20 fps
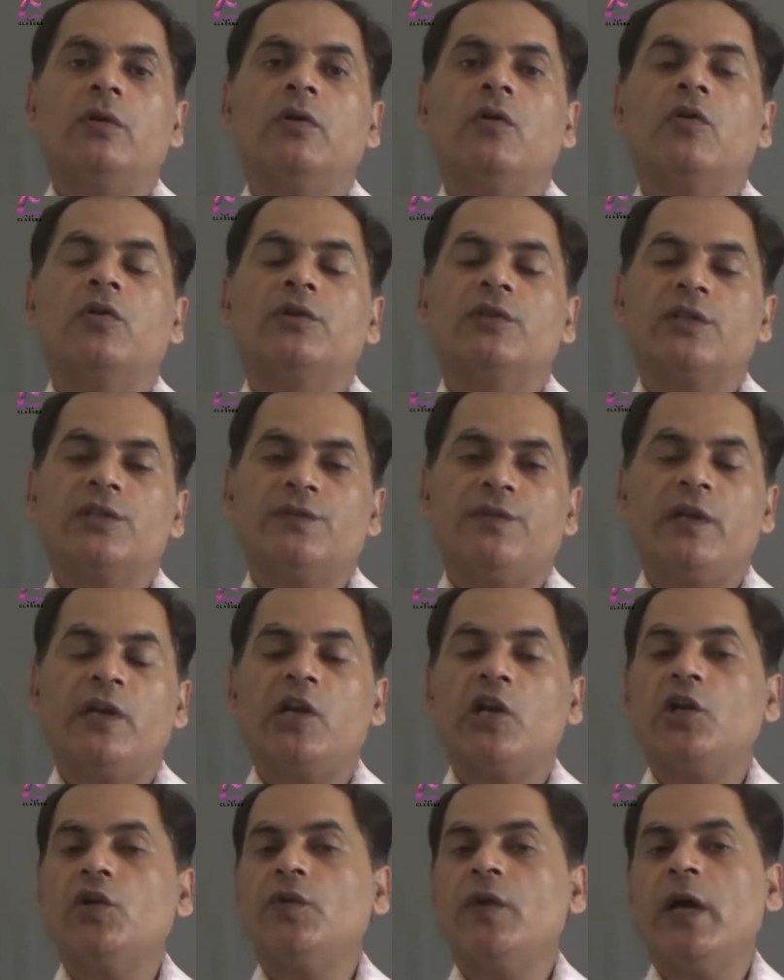or this will
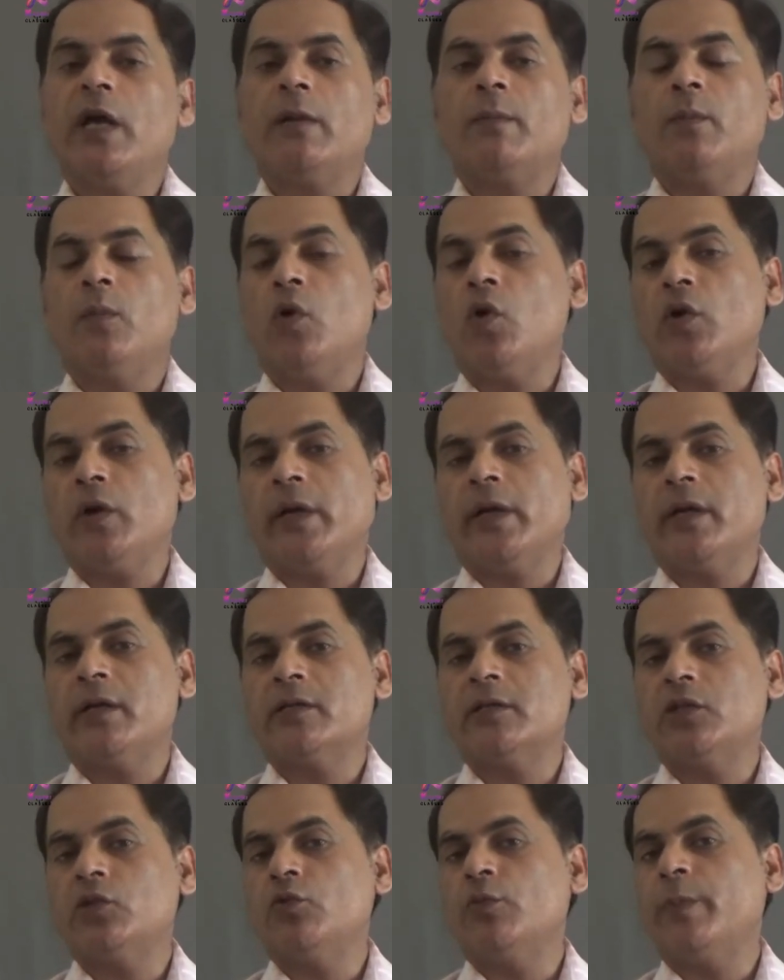require more
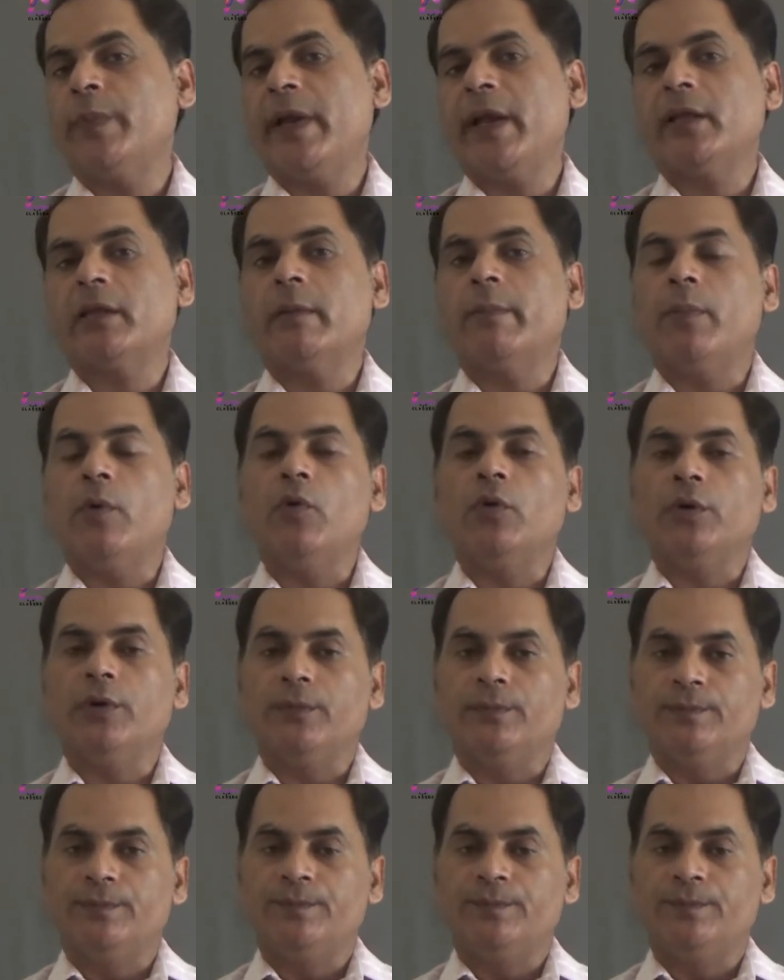energy to break the bond.